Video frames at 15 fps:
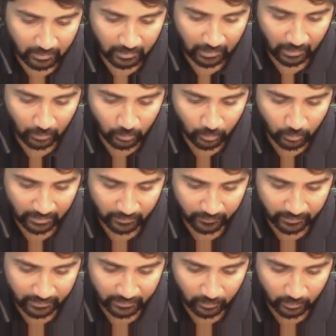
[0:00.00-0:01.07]
how to
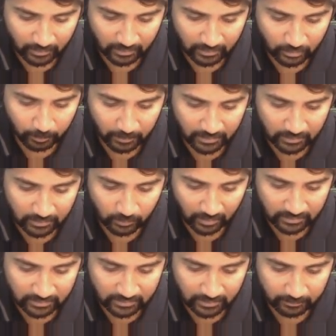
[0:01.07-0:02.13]
activate it. Okay, so please
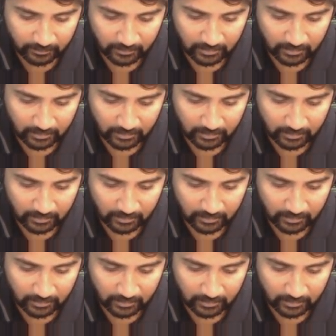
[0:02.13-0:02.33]
watch them